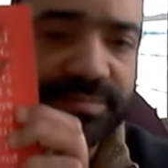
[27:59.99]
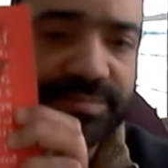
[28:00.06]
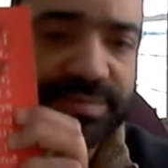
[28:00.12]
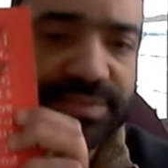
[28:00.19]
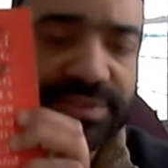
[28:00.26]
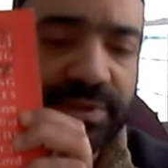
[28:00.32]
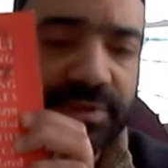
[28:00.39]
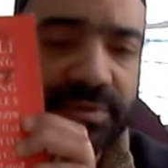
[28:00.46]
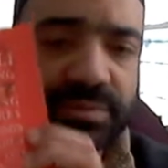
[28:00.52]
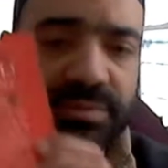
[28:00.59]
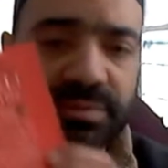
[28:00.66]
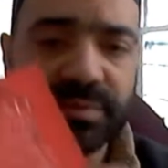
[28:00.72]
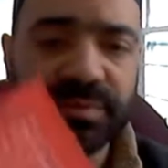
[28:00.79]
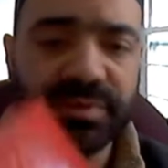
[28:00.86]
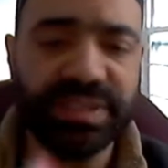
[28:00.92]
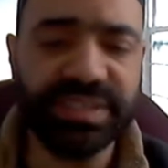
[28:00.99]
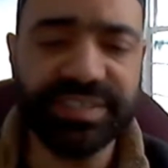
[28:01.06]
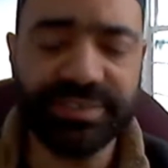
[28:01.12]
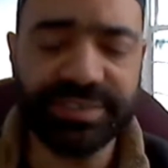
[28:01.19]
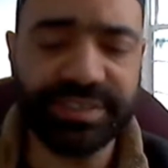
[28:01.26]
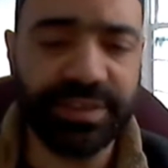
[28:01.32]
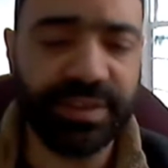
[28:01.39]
So this is